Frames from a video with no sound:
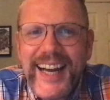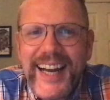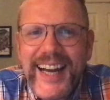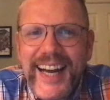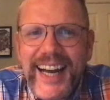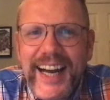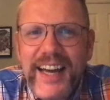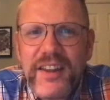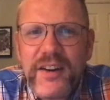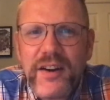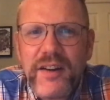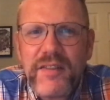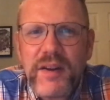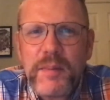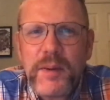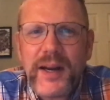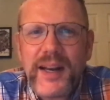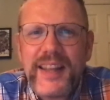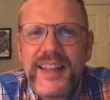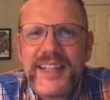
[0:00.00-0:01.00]
Hi there,
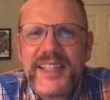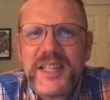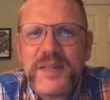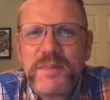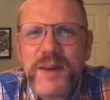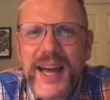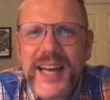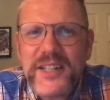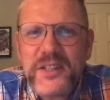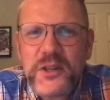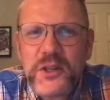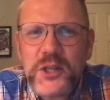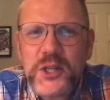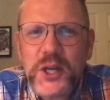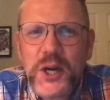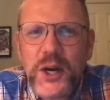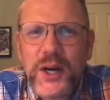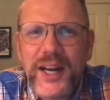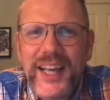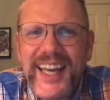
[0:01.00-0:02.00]
everybody. This is Pastor
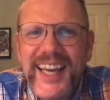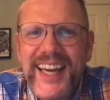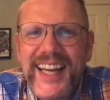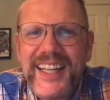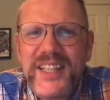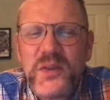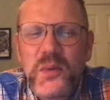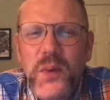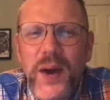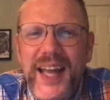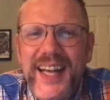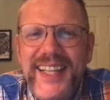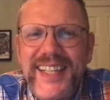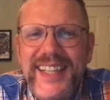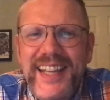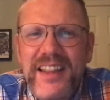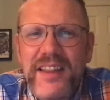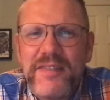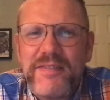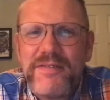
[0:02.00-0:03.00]
Charlie. It's
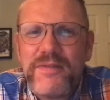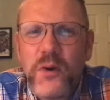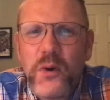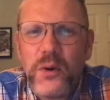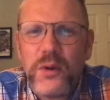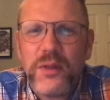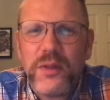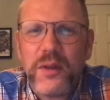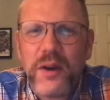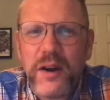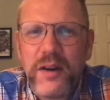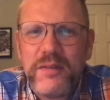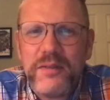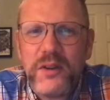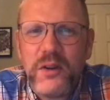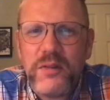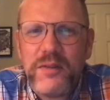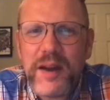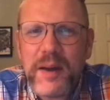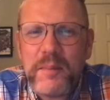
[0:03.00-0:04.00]
Wednesday, the 4th of
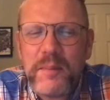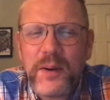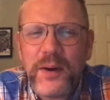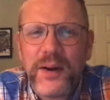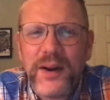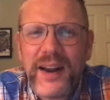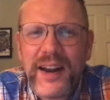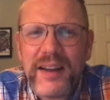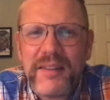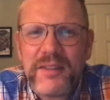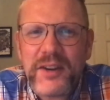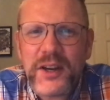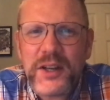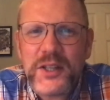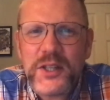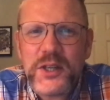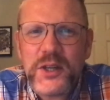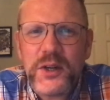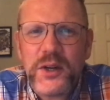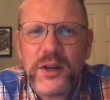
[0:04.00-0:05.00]
November, and I've
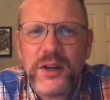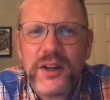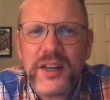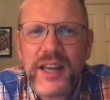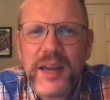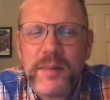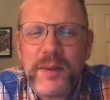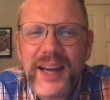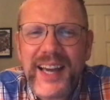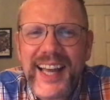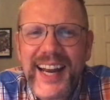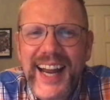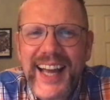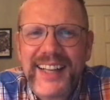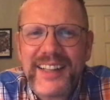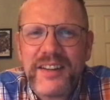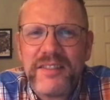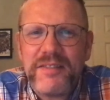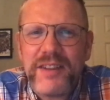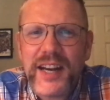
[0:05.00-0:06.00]
got your Keeping
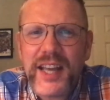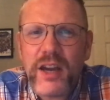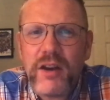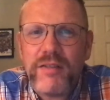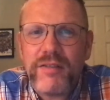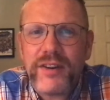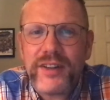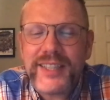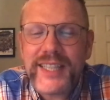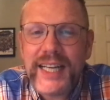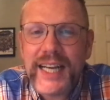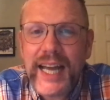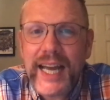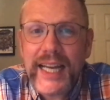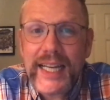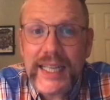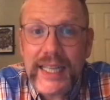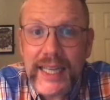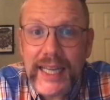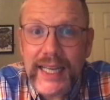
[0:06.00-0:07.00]
Connected video for
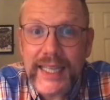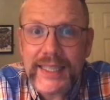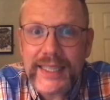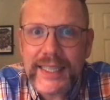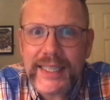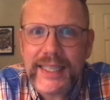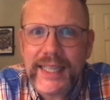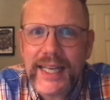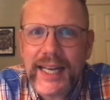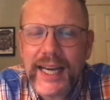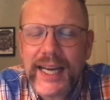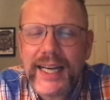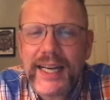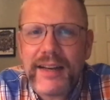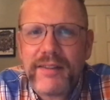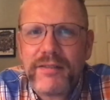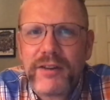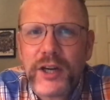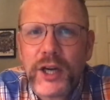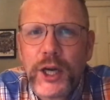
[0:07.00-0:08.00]
tonight, late in the night. I
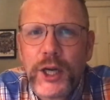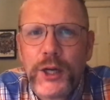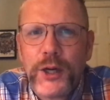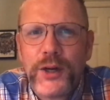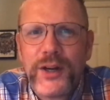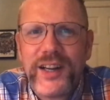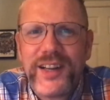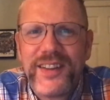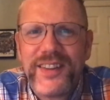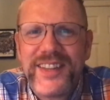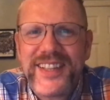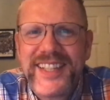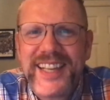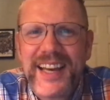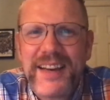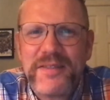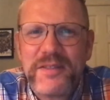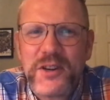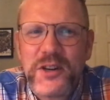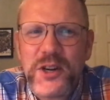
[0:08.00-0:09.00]
forgot earlier this
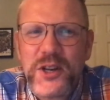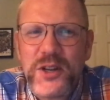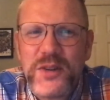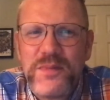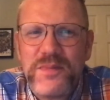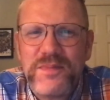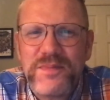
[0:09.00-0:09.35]
afternoon.